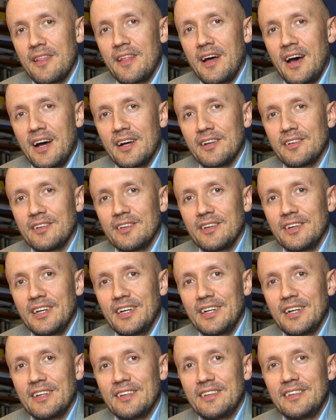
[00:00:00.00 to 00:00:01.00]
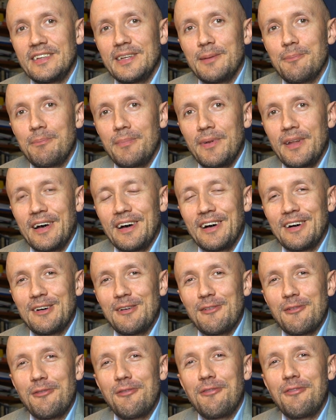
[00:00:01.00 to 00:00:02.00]
that in a simpler,
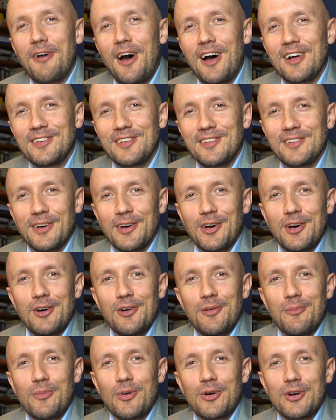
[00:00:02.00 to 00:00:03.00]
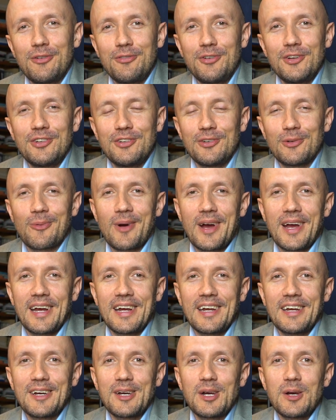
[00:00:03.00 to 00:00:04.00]
faster, more efficient
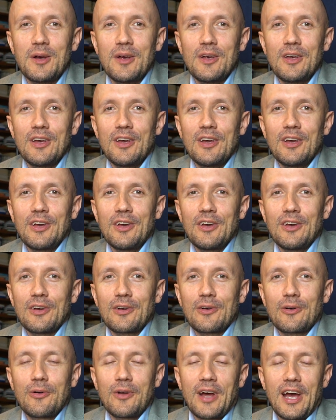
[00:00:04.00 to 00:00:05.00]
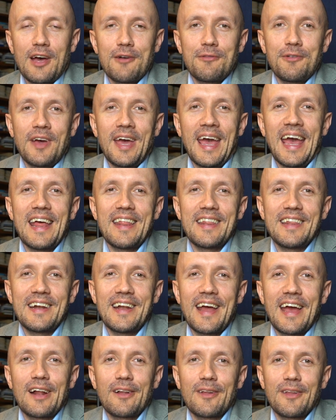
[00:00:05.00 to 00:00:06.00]
way? Could I have hit the
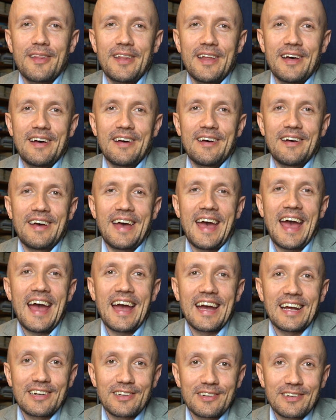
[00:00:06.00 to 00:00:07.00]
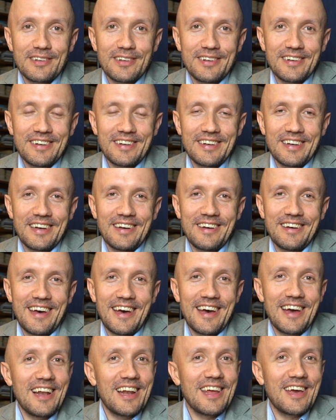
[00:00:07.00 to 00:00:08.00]
nail on the head
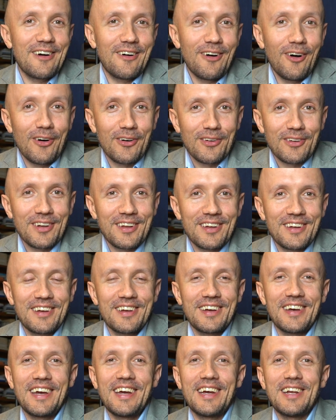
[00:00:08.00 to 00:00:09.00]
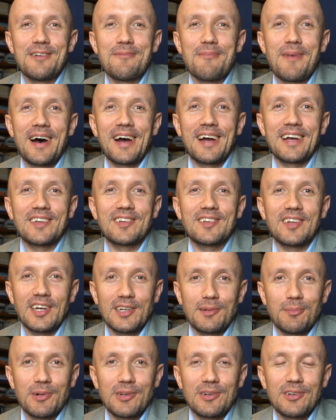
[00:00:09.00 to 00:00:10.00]
earlier on in my
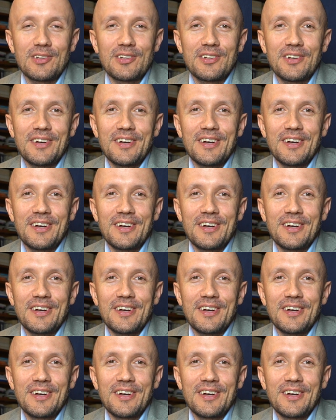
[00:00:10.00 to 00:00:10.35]
statement?